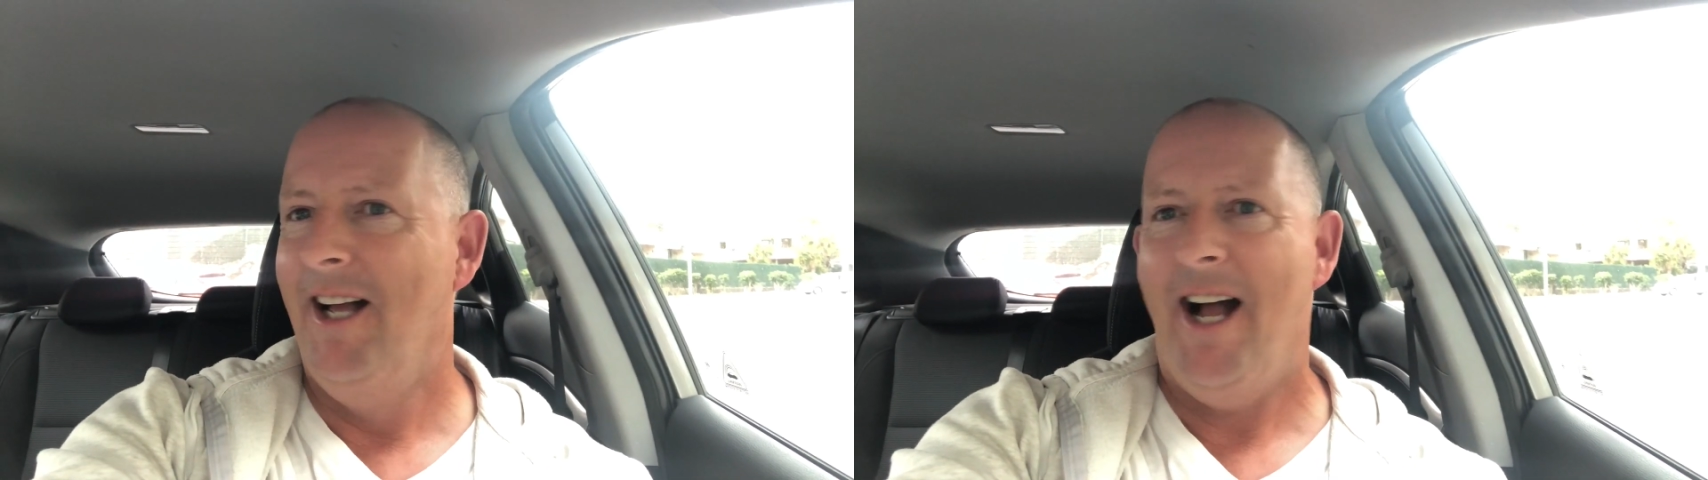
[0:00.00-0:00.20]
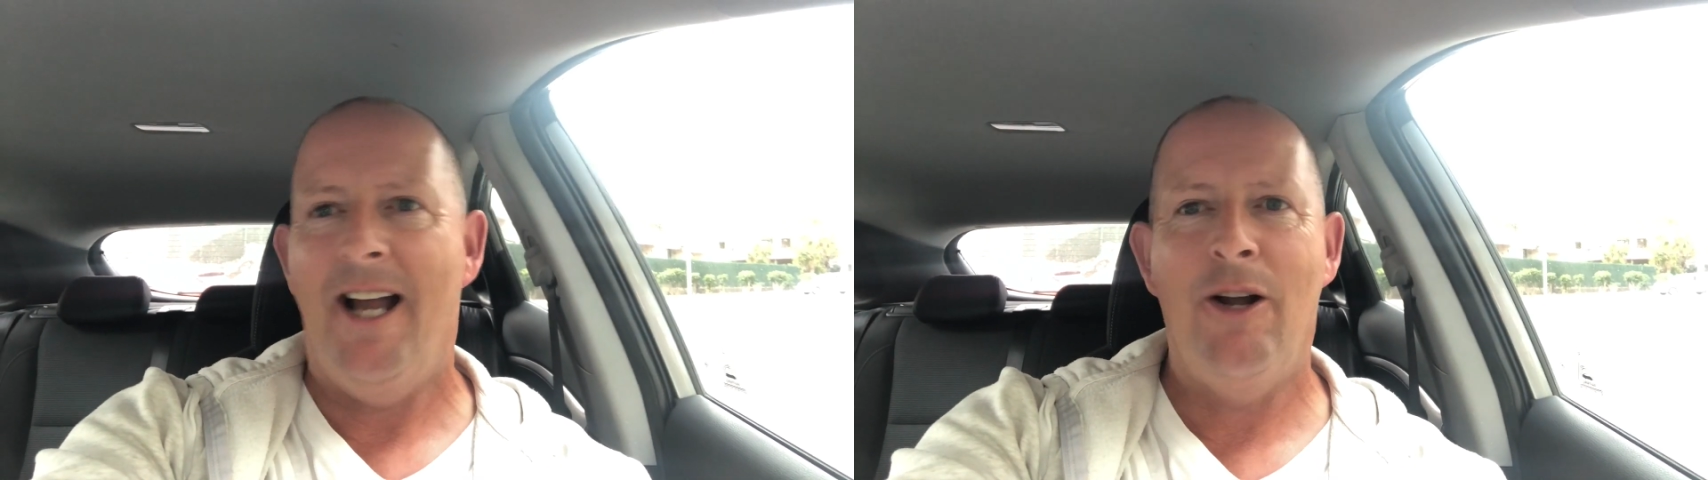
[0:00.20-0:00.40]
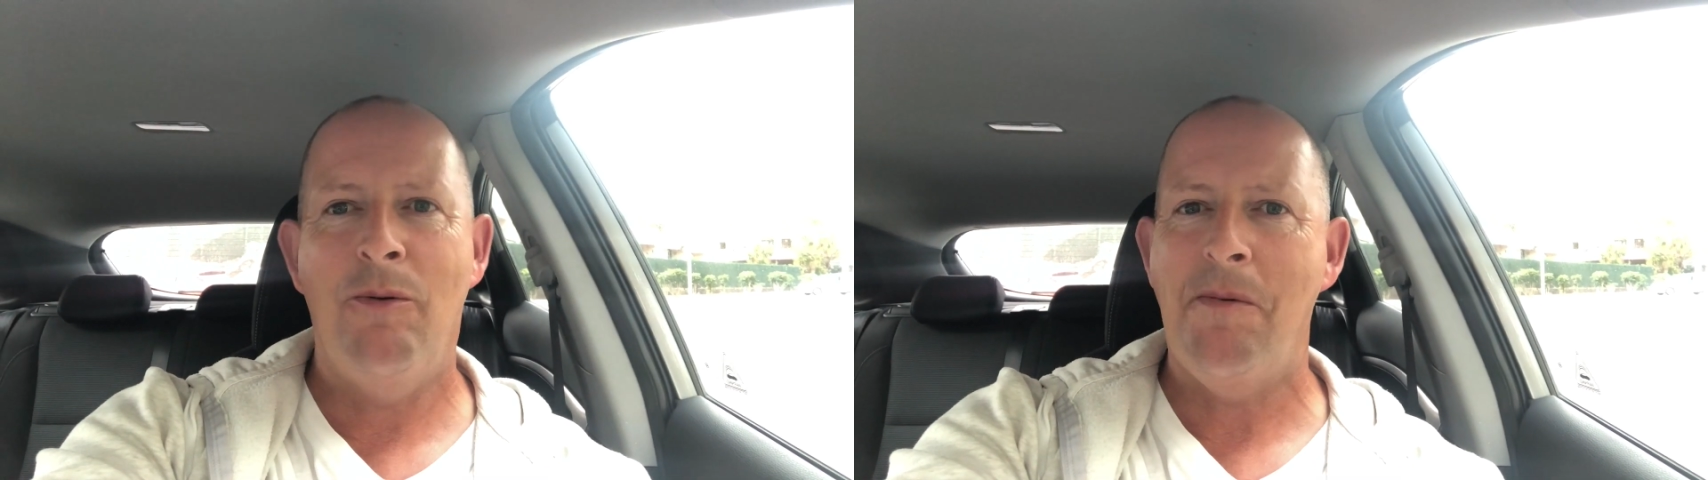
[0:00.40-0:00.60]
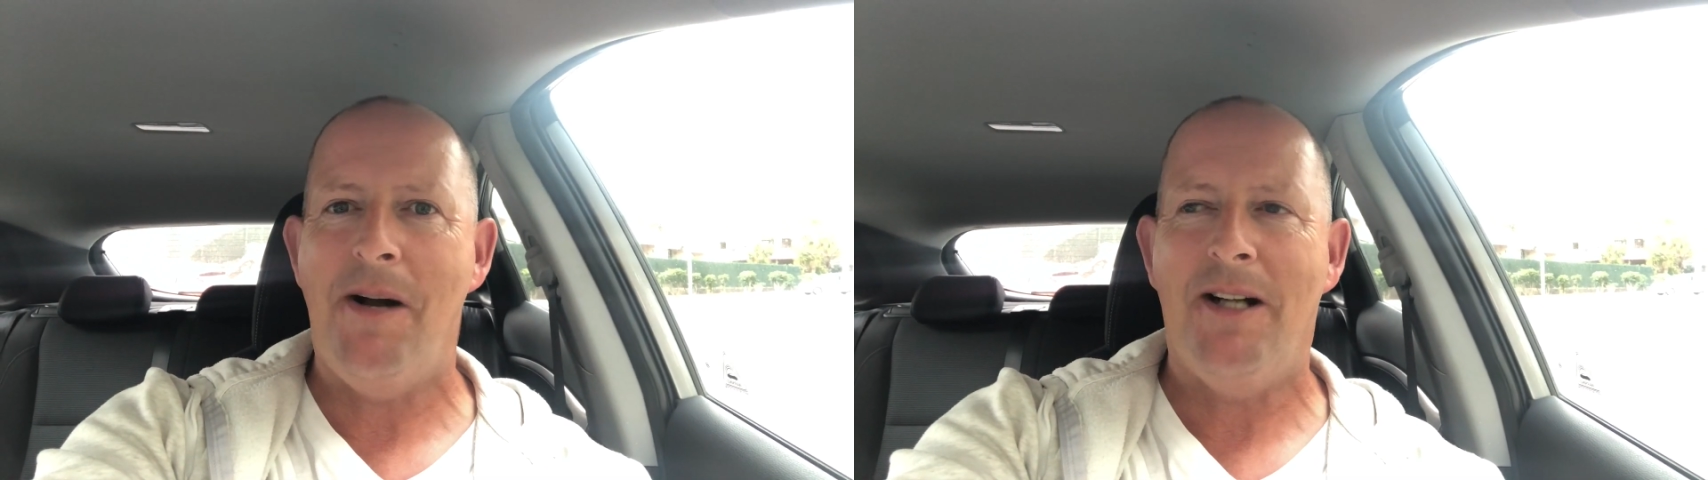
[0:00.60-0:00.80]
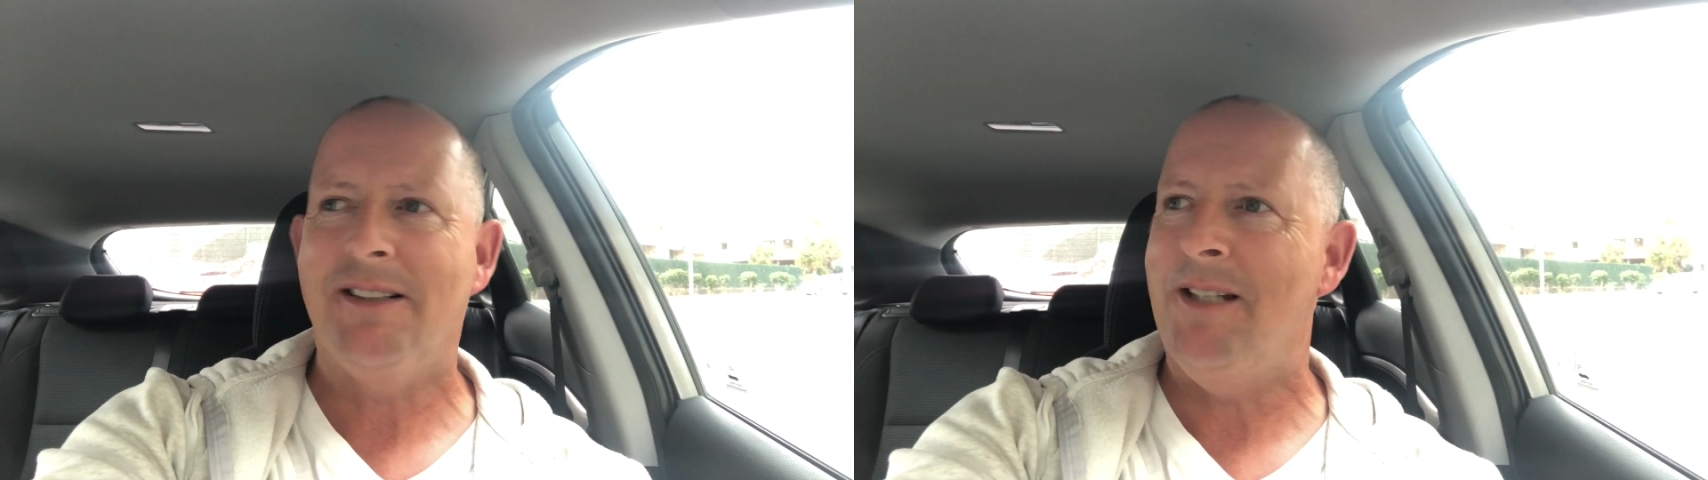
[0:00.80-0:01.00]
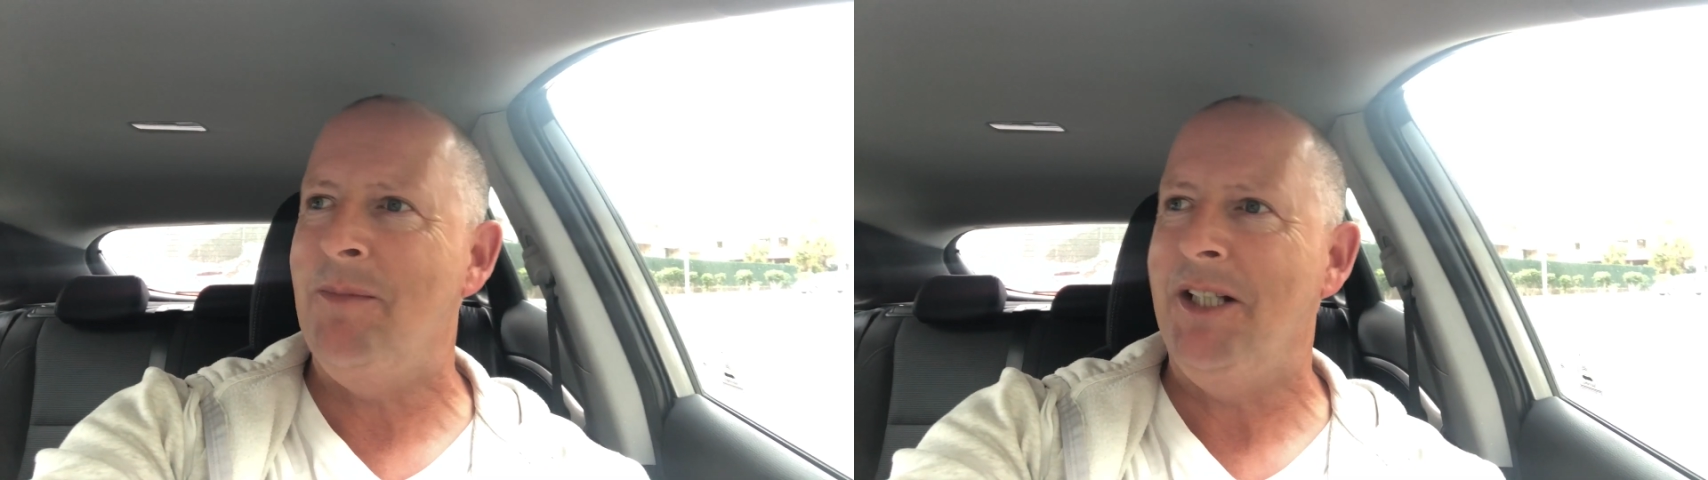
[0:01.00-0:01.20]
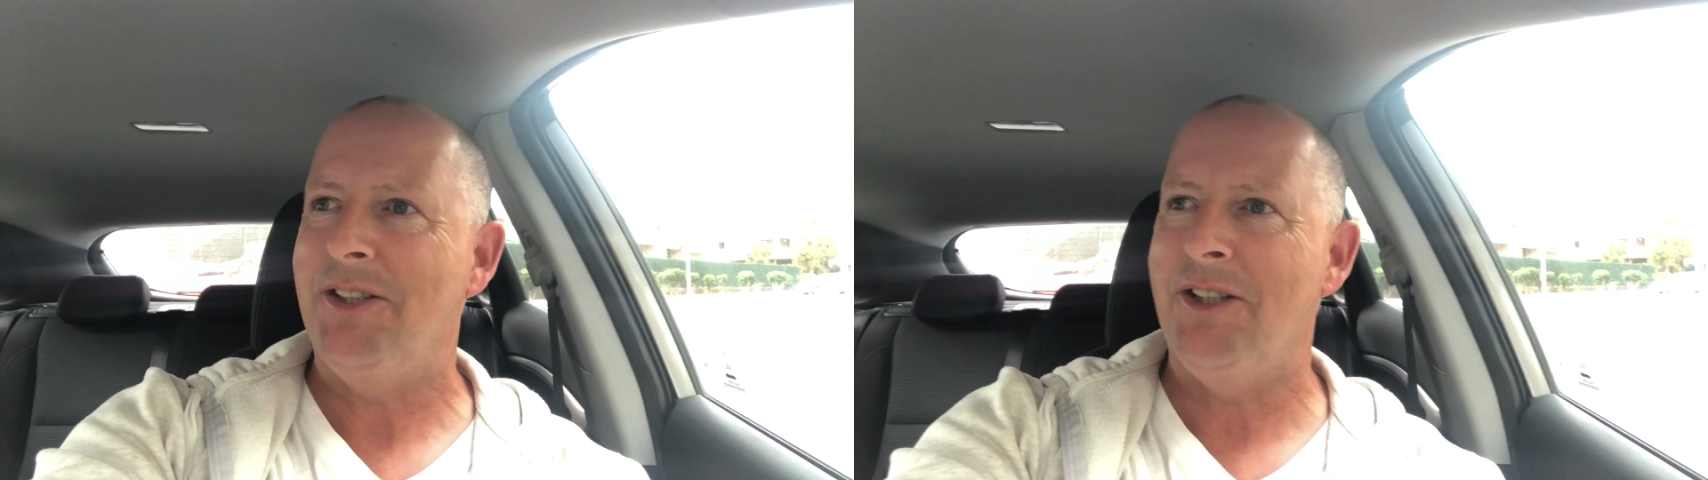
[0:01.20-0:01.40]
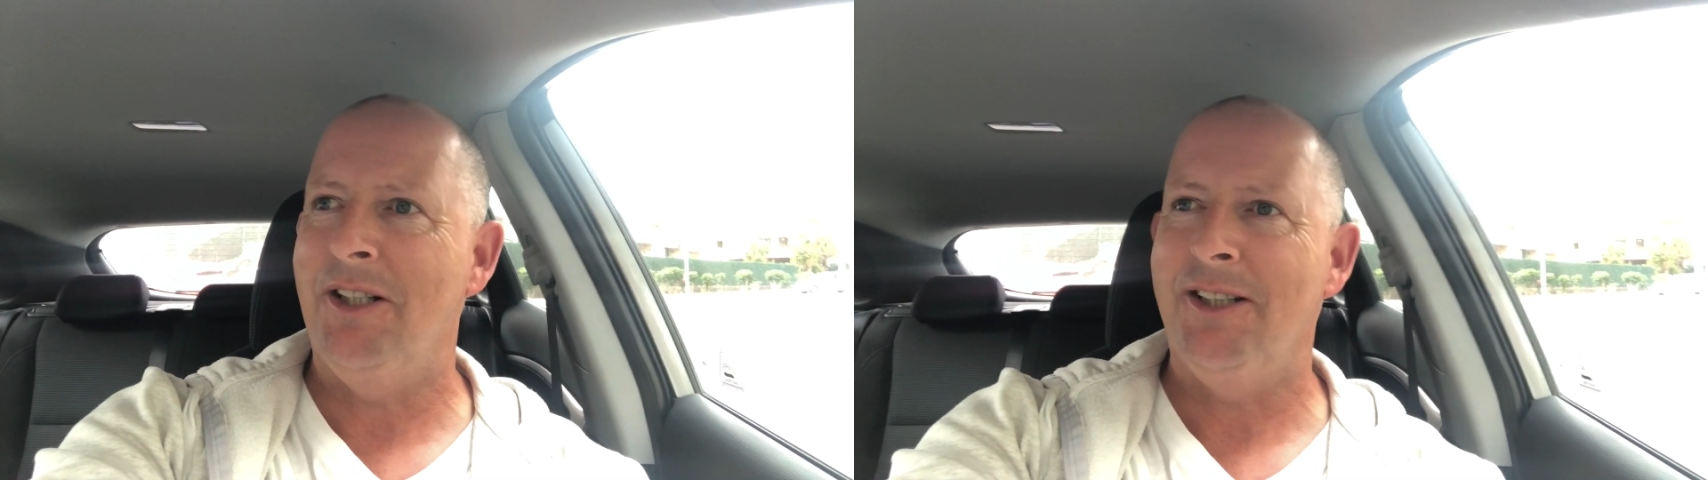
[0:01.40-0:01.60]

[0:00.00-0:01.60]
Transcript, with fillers: I know I'm about ten minutes early,